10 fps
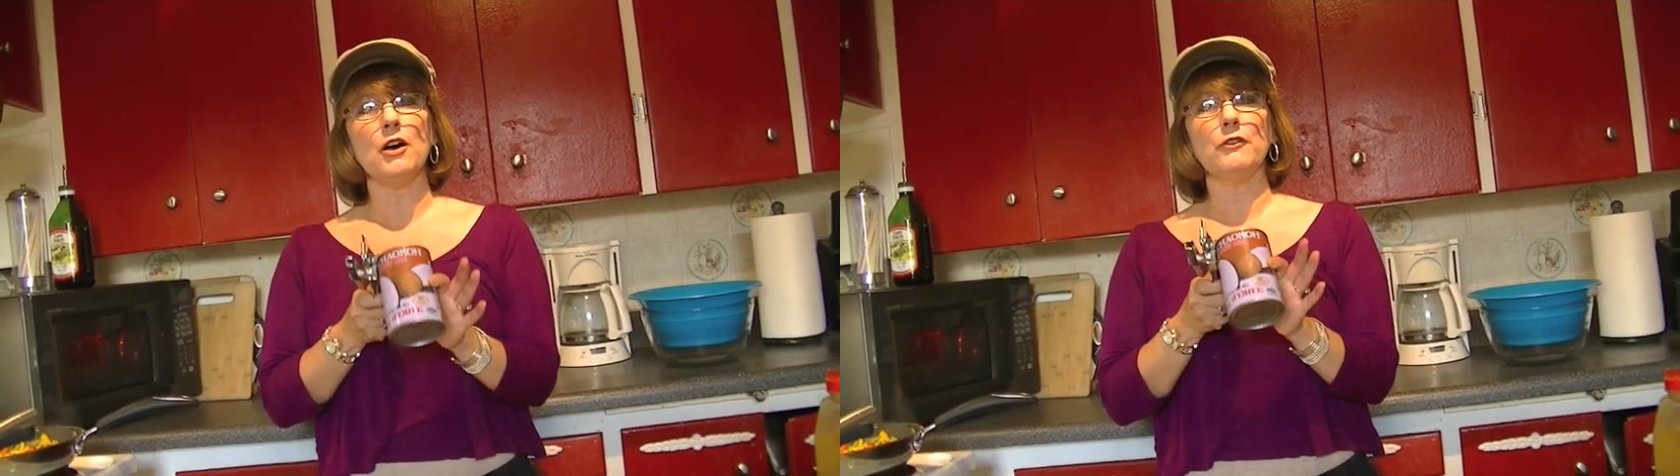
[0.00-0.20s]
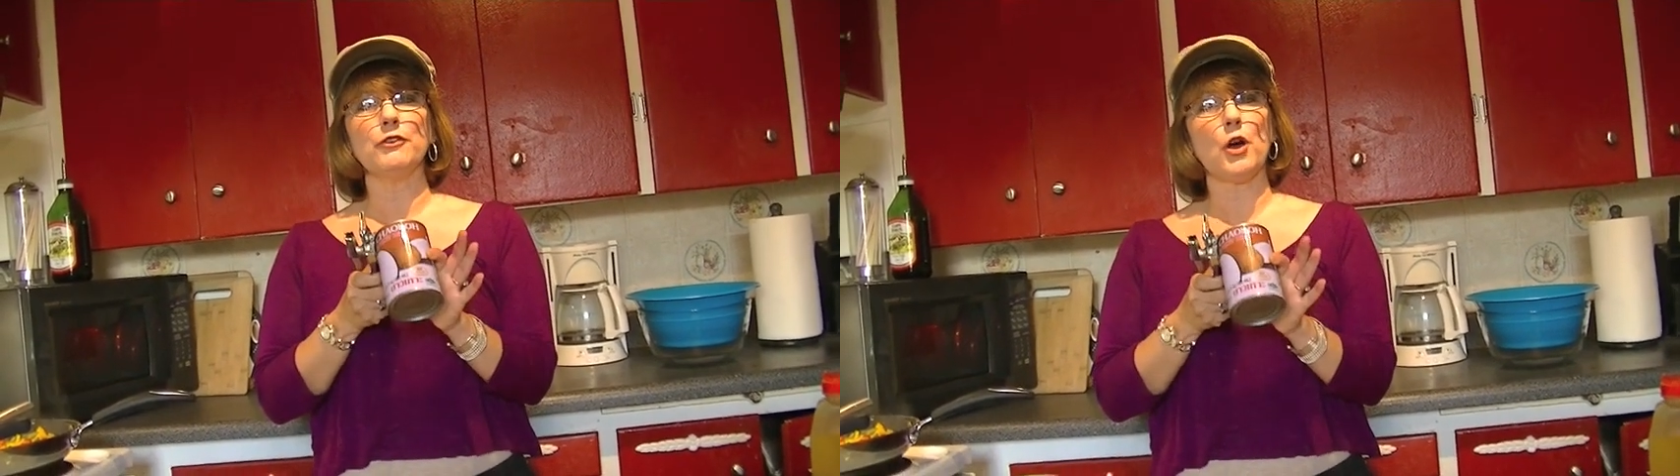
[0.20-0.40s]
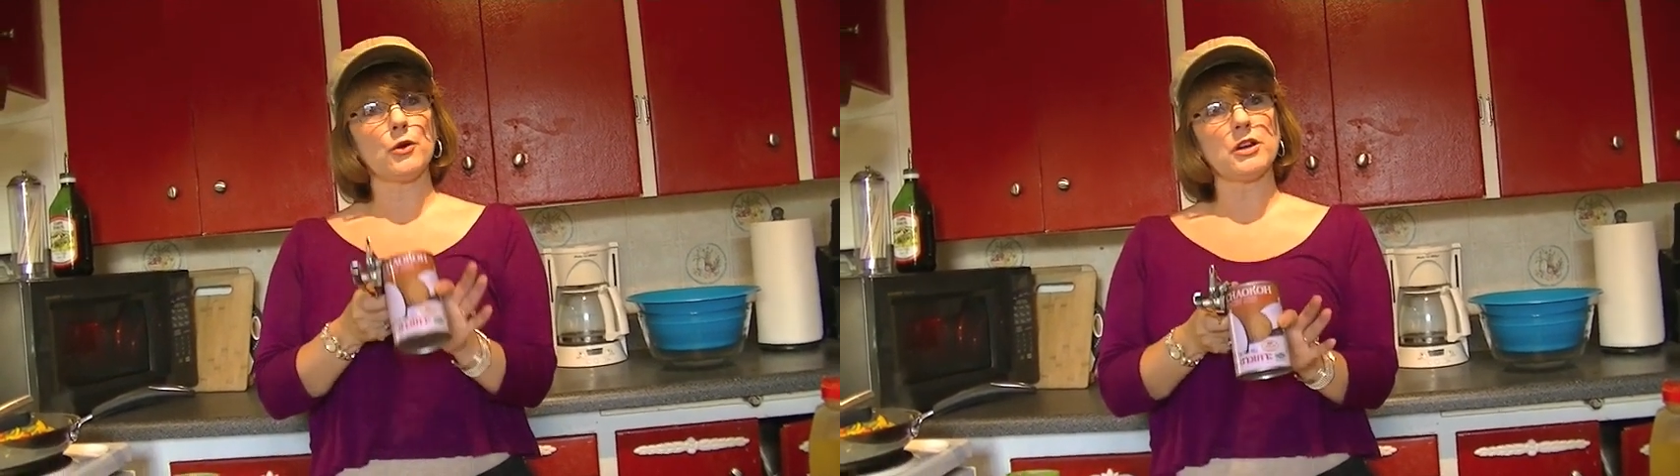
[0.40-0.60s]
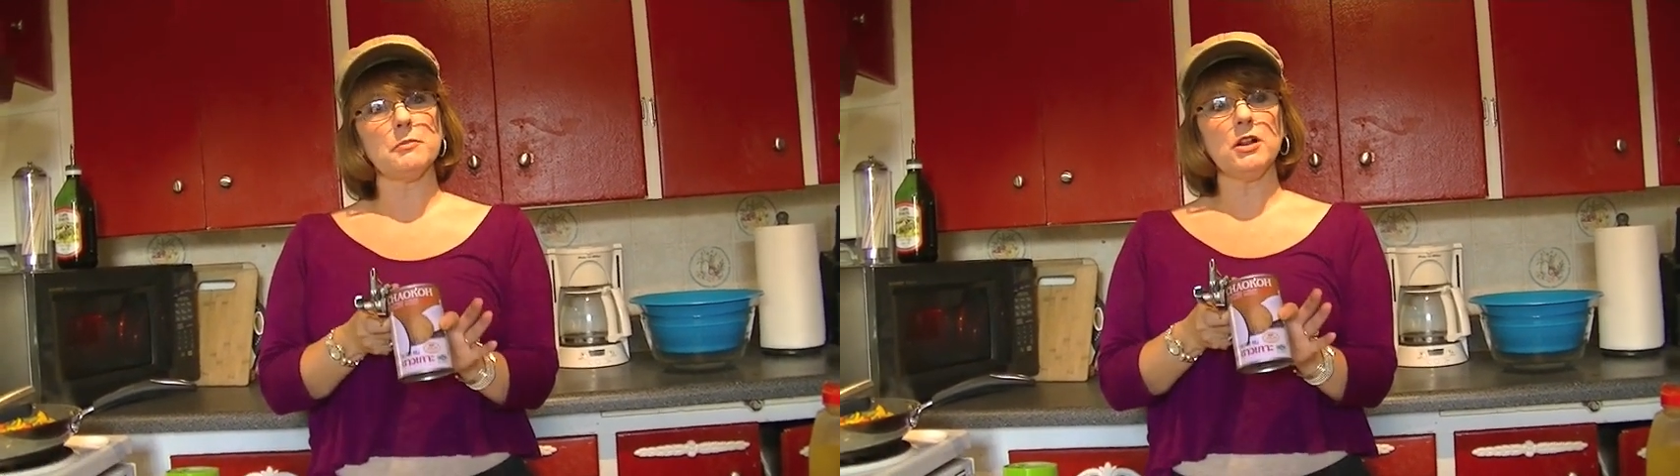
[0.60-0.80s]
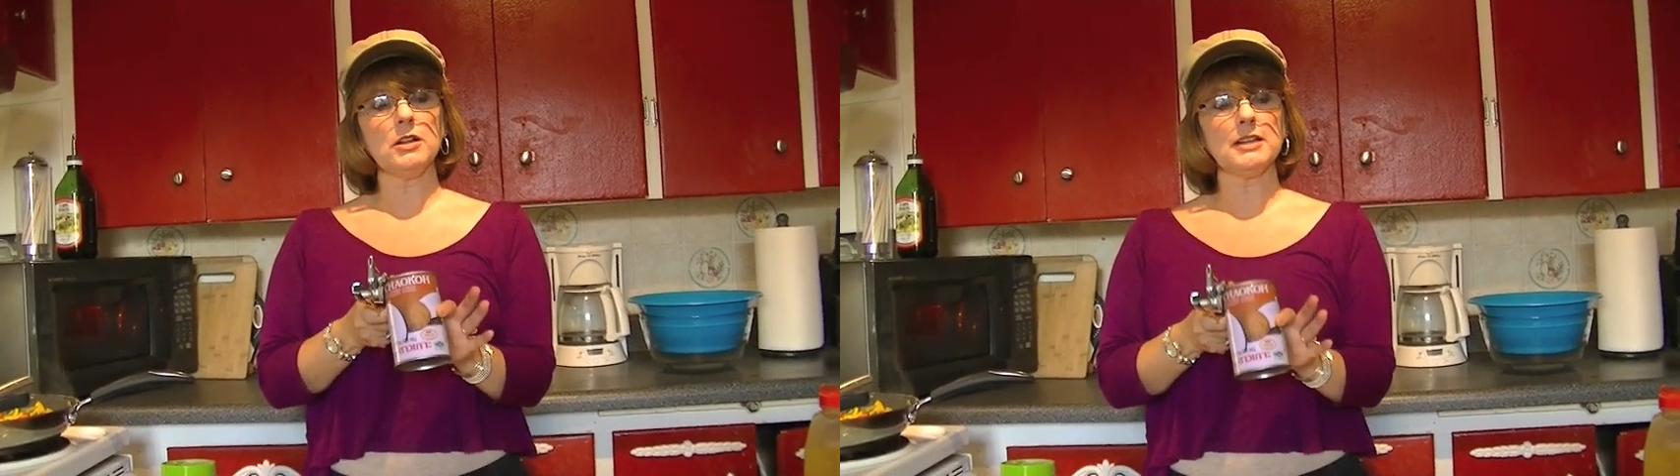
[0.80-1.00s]
of coconut
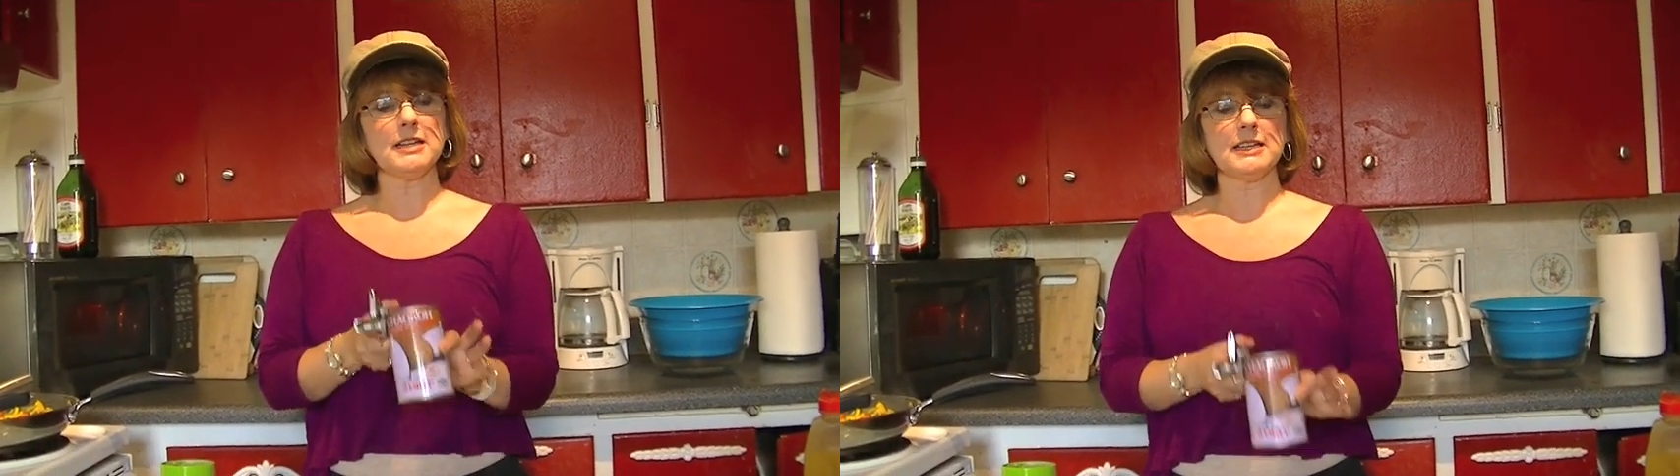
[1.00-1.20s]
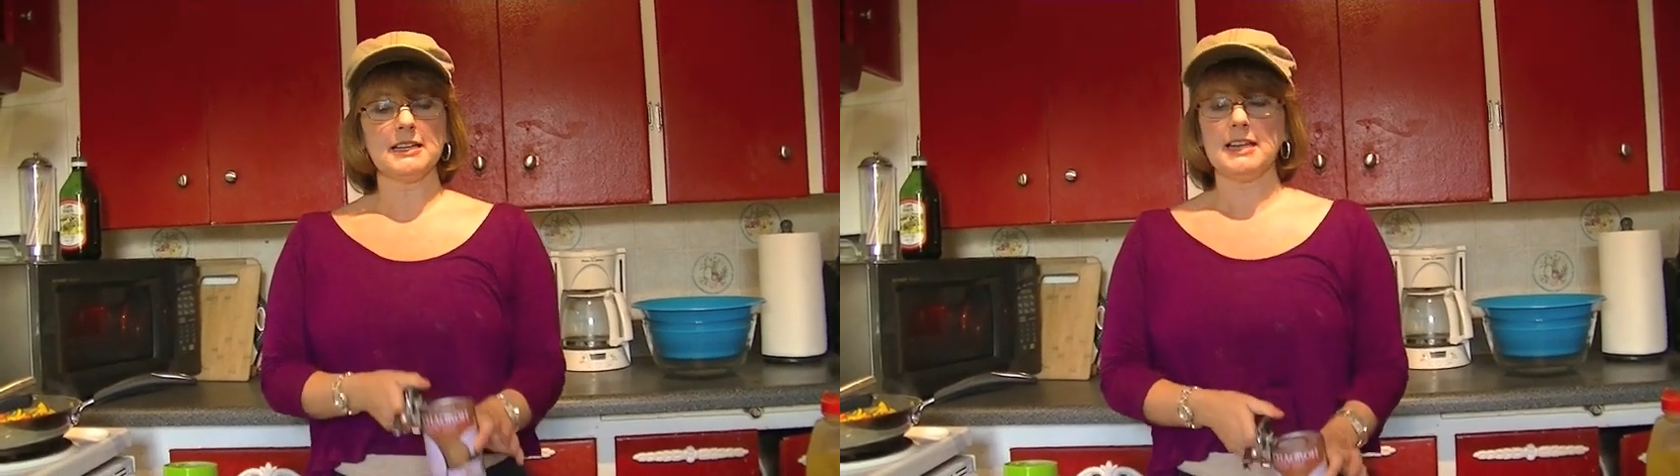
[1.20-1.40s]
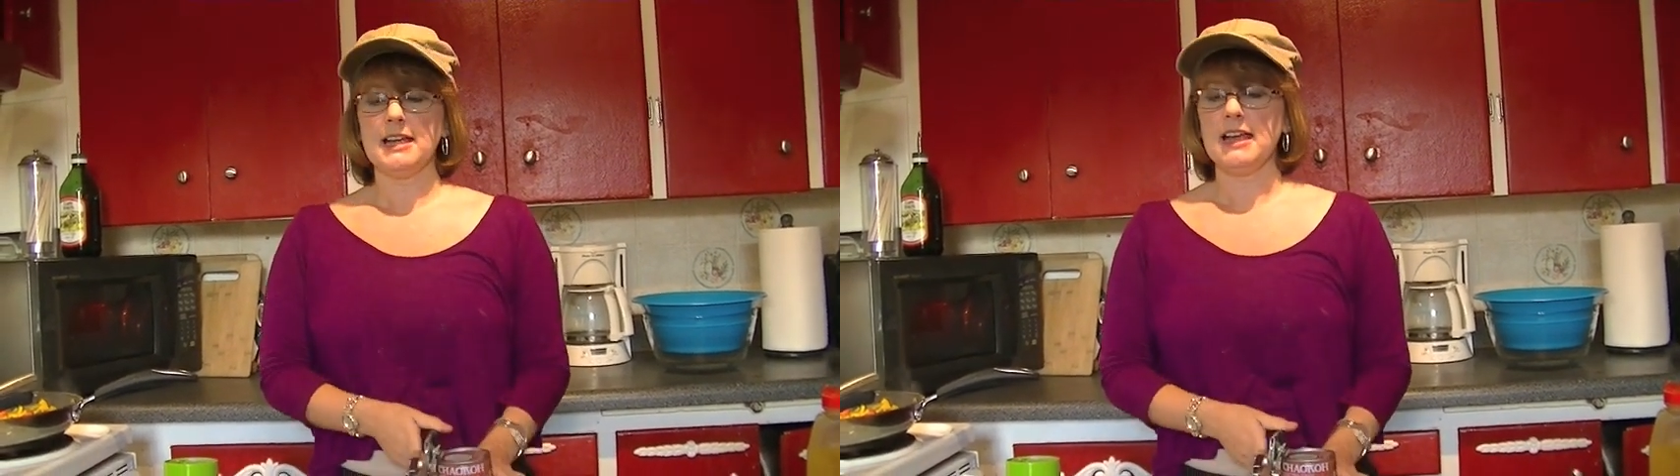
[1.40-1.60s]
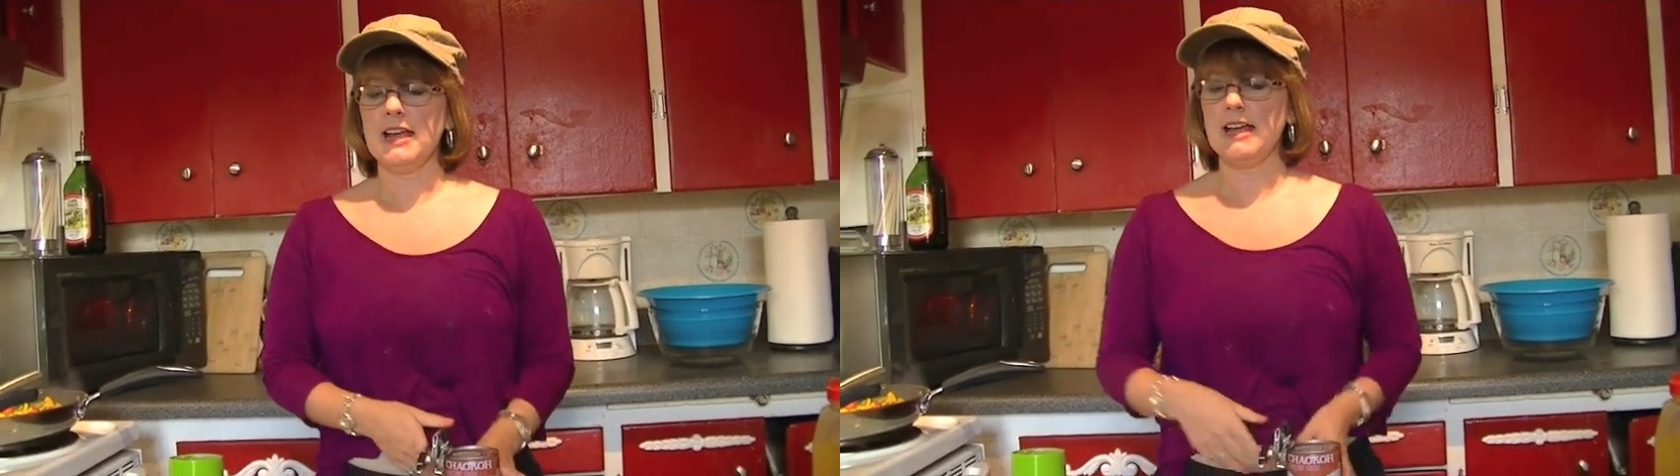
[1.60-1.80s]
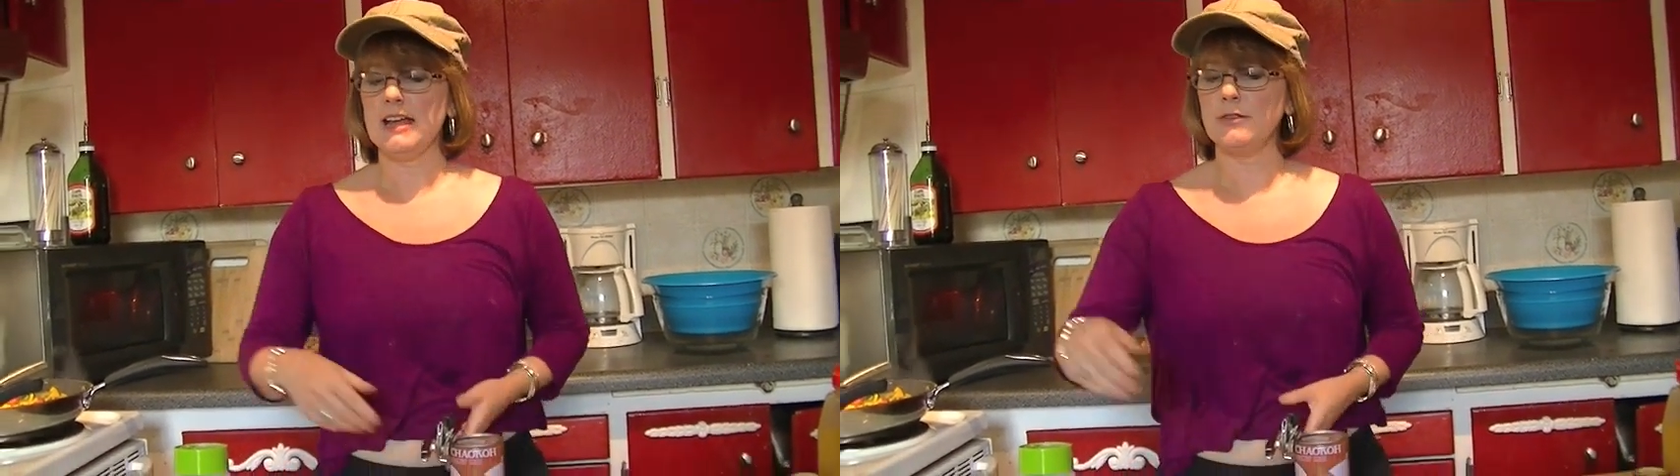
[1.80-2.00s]
milk,
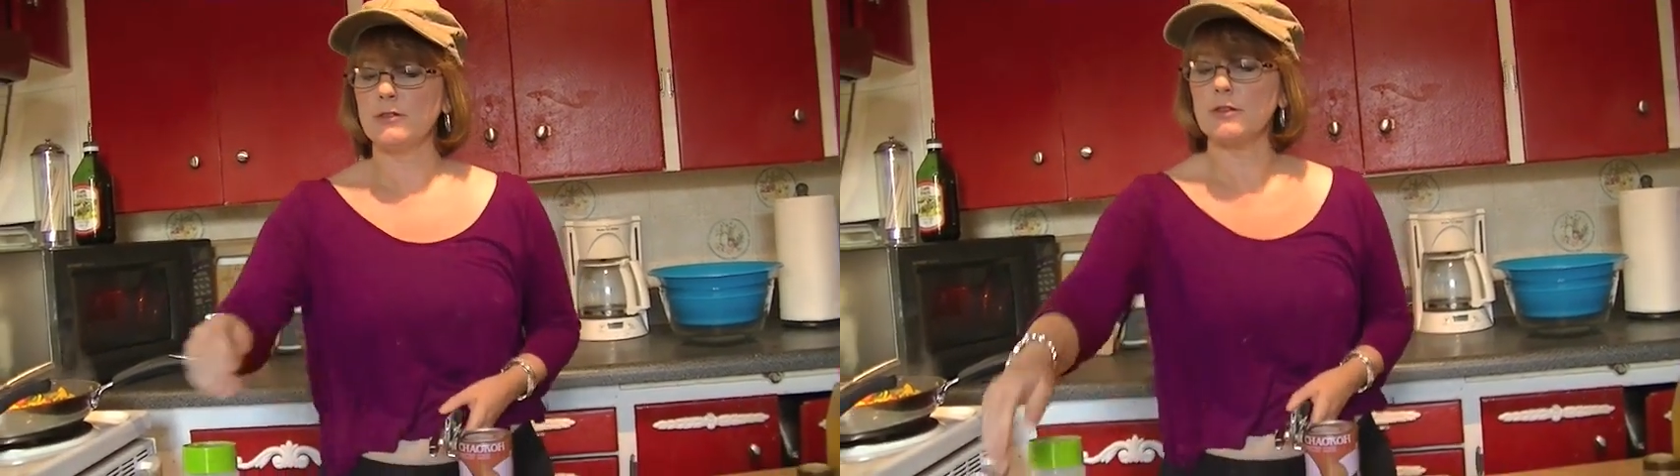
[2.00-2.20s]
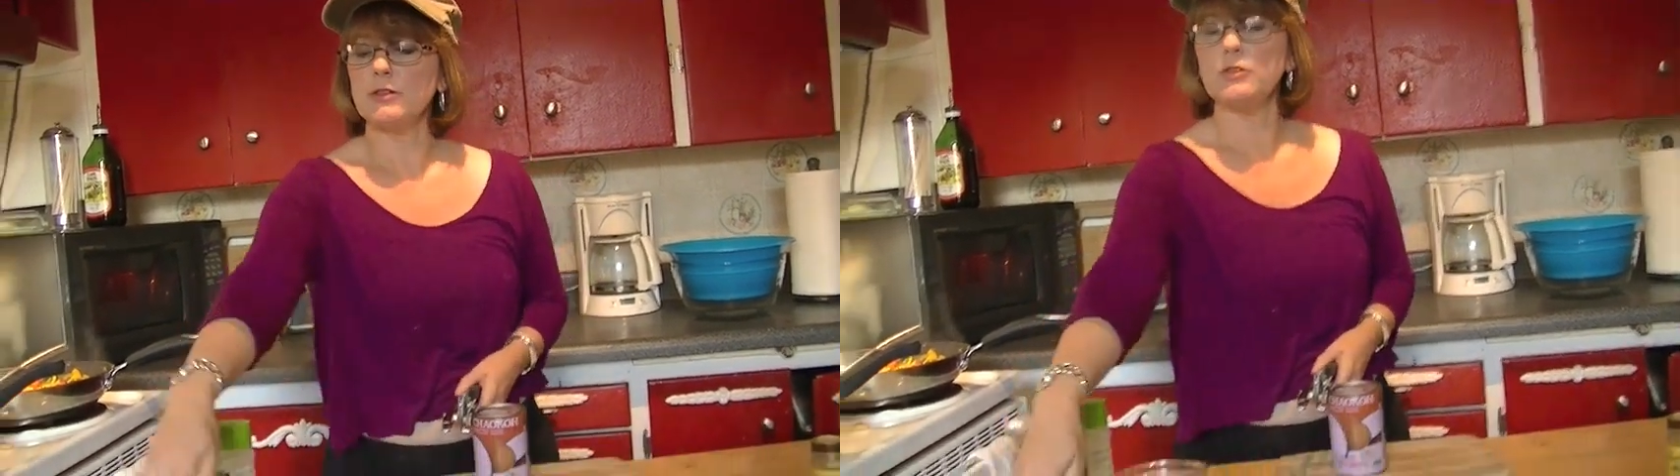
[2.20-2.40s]
and you're going